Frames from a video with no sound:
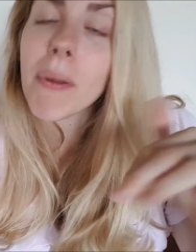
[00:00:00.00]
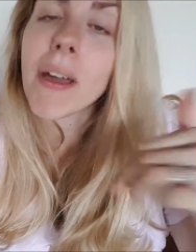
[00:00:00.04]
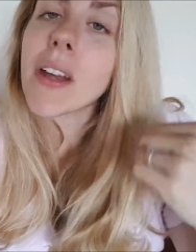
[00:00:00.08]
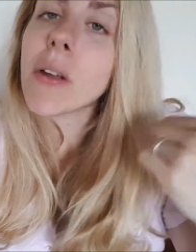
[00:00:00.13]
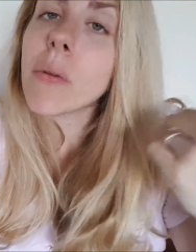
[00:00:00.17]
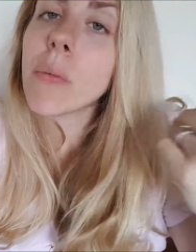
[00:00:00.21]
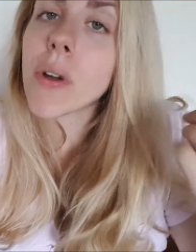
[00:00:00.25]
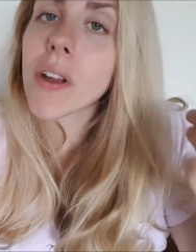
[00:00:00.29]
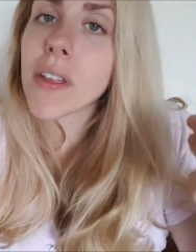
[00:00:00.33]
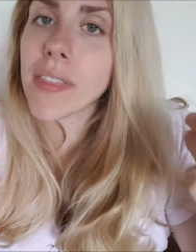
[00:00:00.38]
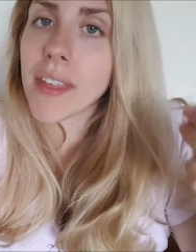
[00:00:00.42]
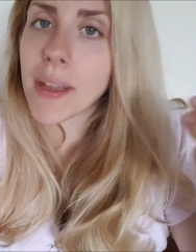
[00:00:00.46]
I don't
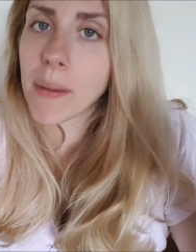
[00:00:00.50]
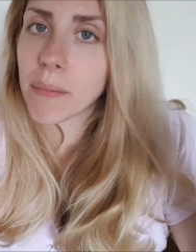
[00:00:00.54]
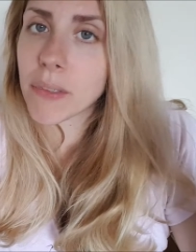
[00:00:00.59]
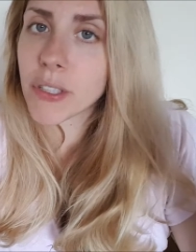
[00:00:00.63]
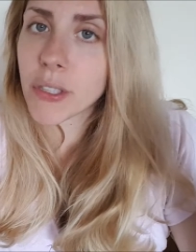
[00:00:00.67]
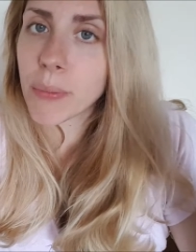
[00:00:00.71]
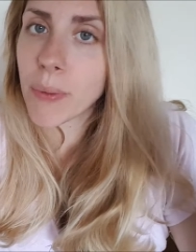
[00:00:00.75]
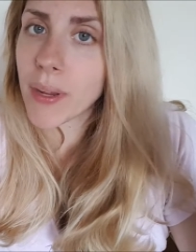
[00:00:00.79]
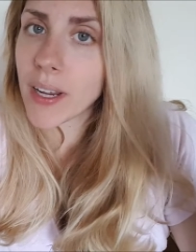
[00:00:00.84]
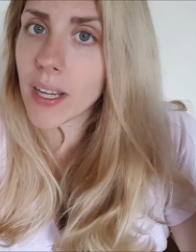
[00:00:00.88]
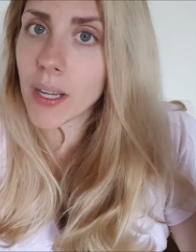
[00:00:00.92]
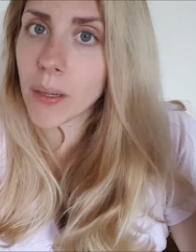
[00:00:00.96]
wear that
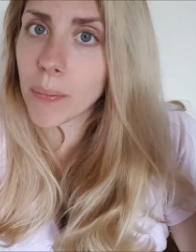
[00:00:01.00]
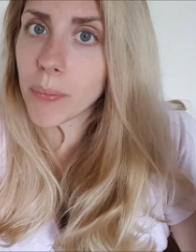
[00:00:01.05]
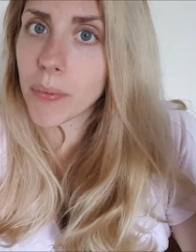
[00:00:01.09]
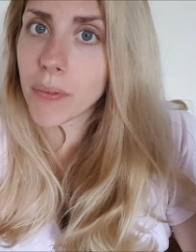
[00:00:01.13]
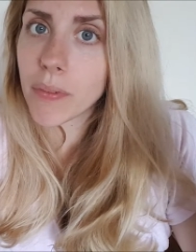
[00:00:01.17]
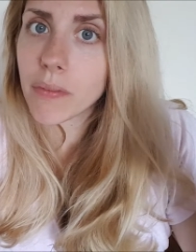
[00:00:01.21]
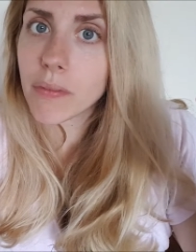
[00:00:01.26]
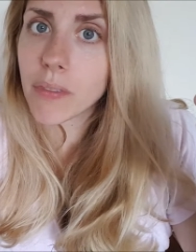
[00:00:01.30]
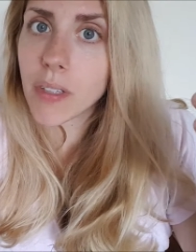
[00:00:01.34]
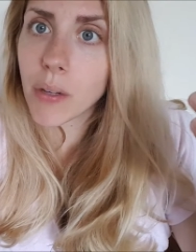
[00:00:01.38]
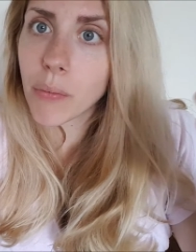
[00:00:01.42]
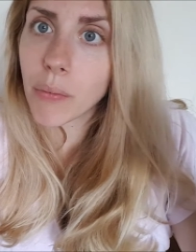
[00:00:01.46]
much makeup.
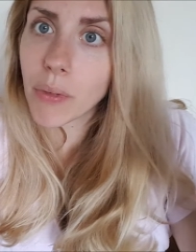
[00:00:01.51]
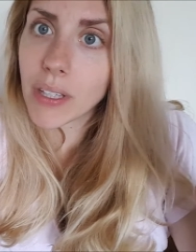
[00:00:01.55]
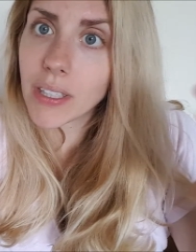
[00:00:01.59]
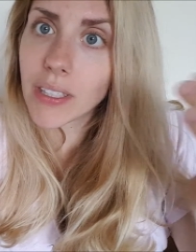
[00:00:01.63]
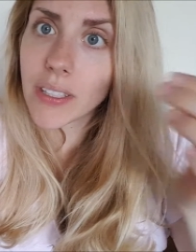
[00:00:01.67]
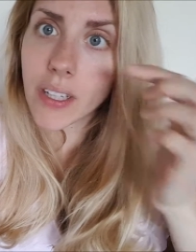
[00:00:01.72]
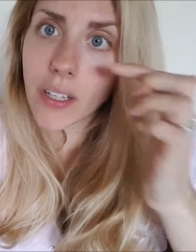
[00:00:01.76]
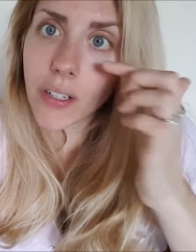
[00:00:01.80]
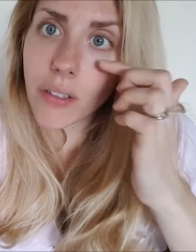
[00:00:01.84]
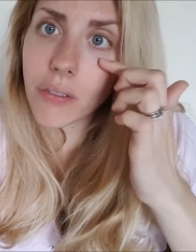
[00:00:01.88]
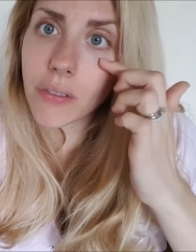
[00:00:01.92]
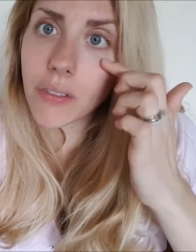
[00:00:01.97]
I really
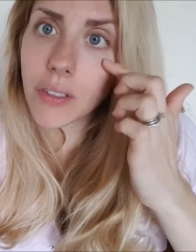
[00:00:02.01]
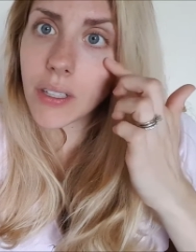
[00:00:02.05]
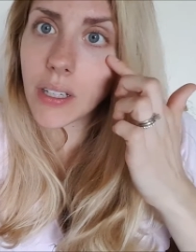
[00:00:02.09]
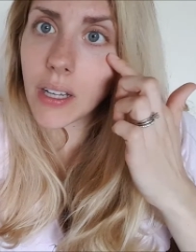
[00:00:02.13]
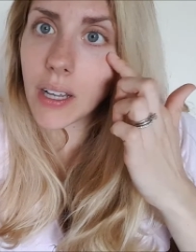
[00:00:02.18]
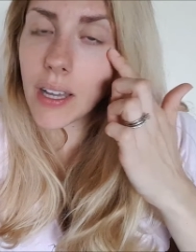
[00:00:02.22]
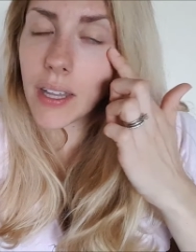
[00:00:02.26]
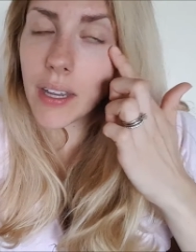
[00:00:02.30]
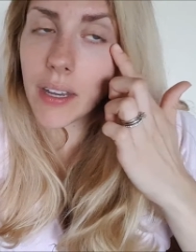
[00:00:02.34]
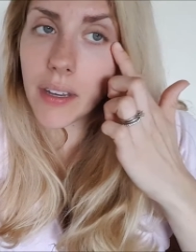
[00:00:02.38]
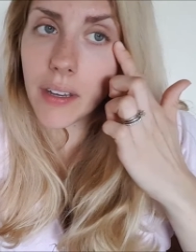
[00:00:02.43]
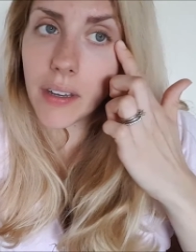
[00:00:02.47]
don't.
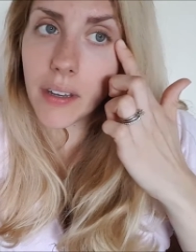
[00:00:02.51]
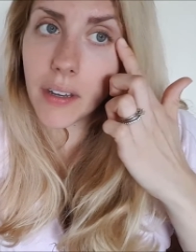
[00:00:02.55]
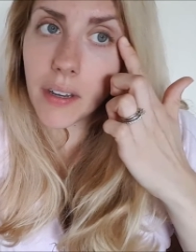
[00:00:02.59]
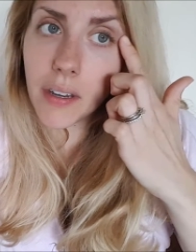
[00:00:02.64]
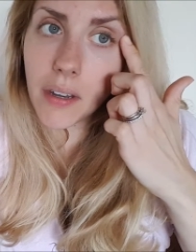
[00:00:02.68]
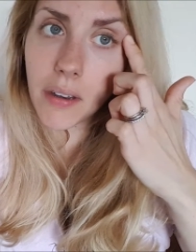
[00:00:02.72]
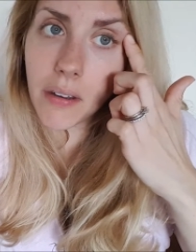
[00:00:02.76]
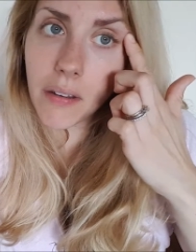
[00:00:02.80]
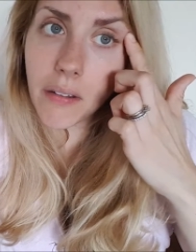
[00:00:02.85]
And